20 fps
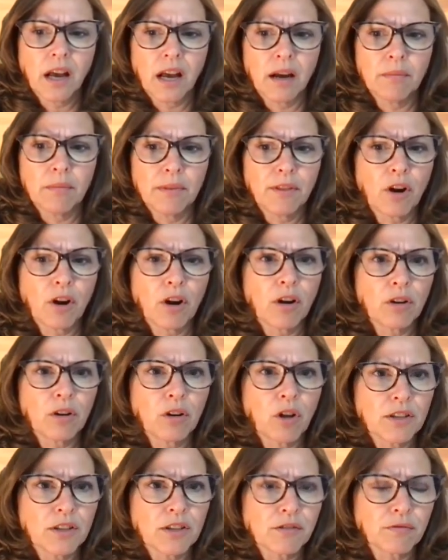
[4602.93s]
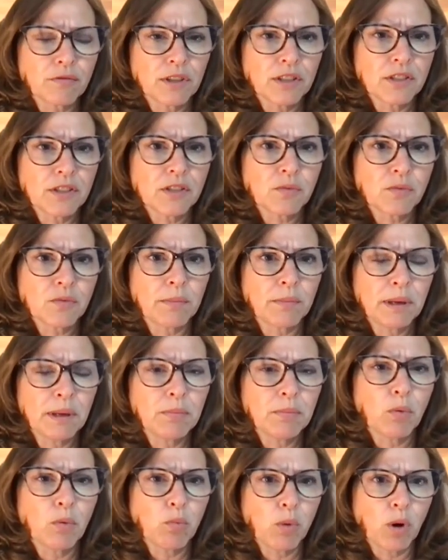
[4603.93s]
There are lots of reasons why
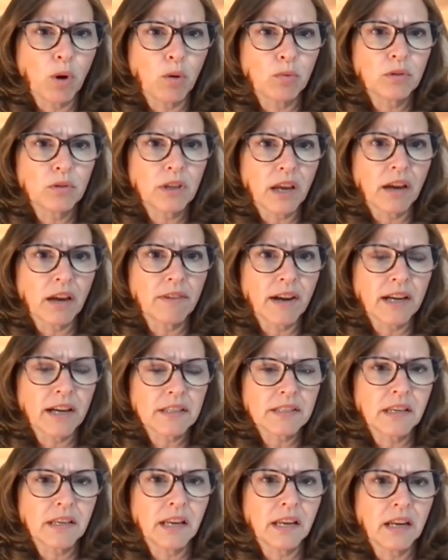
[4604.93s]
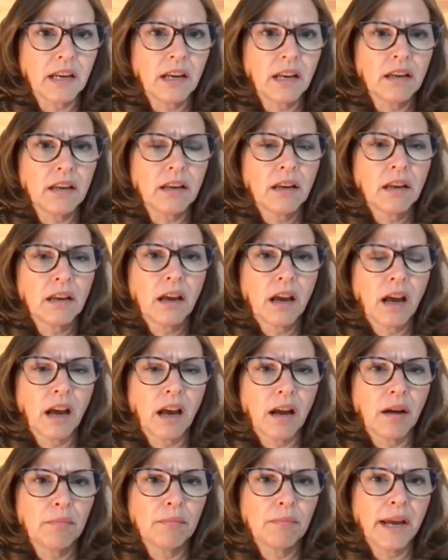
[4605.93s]
people won't get vaccinated,
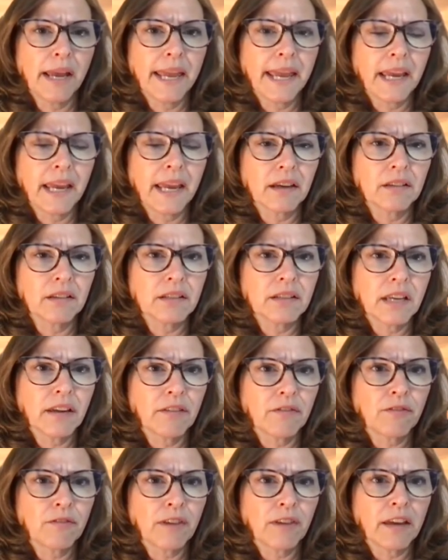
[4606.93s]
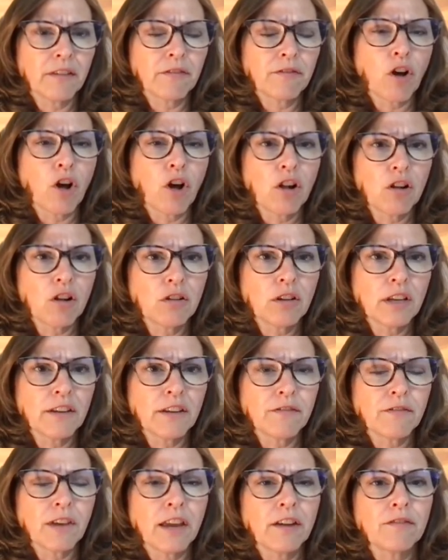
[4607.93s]
and if
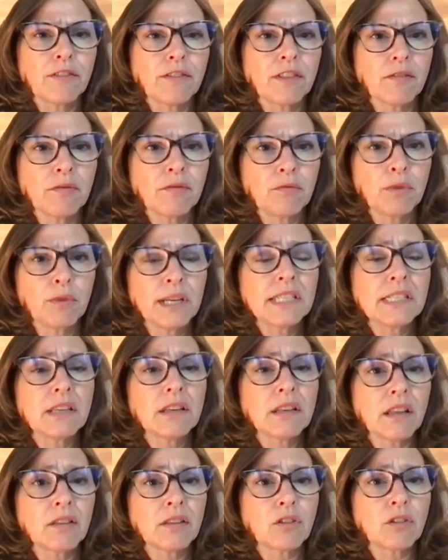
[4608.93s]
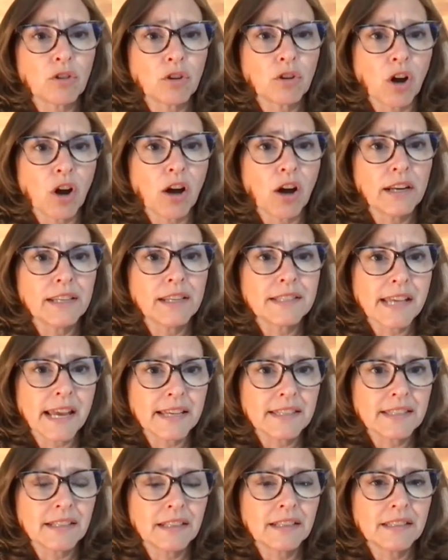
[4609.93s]
the reason that they're not is
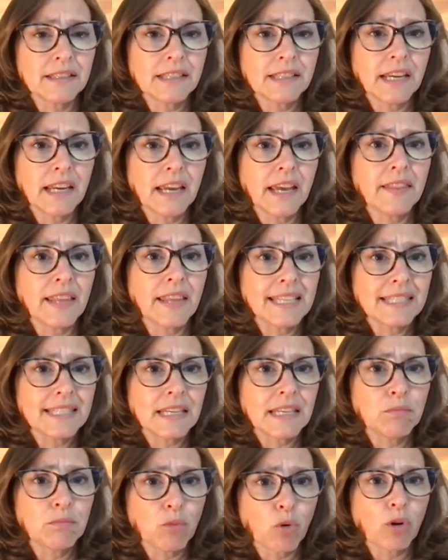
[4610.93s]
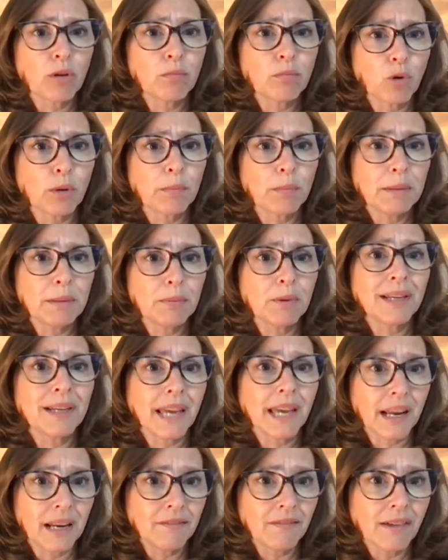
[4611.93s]
hesitancy, and they see more and more people
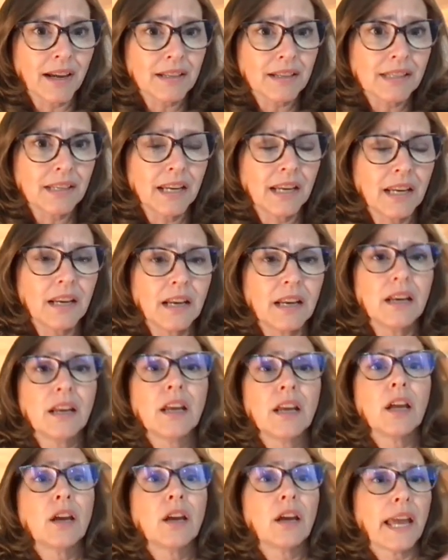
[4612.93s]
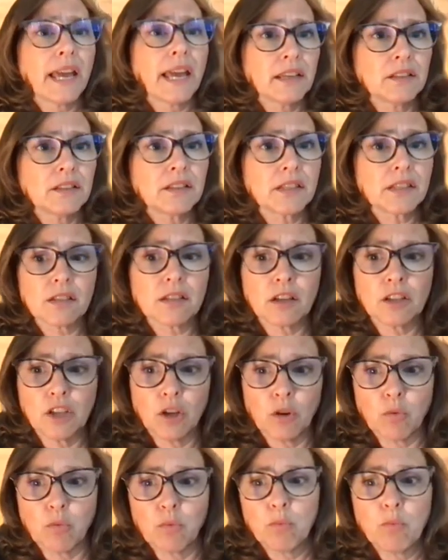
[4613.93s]
getting vaccinated, hence
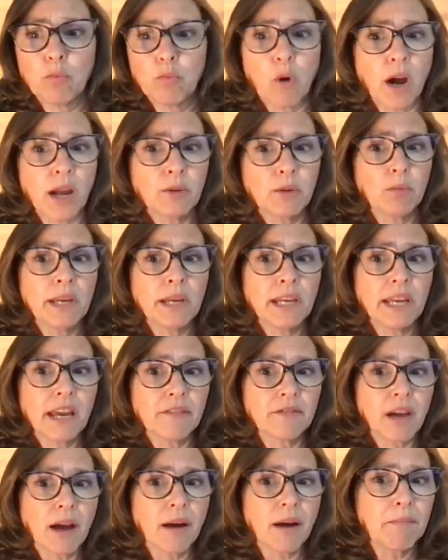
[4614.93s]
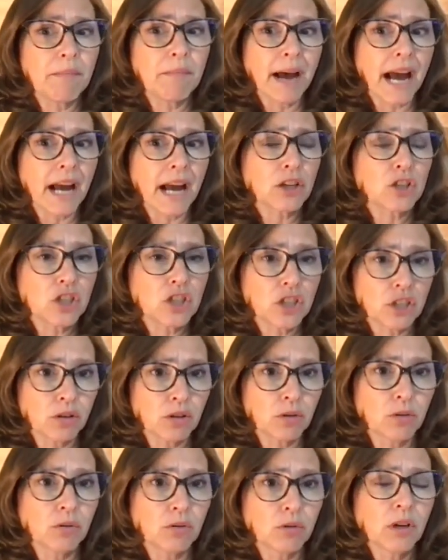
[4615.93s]
why we have come back to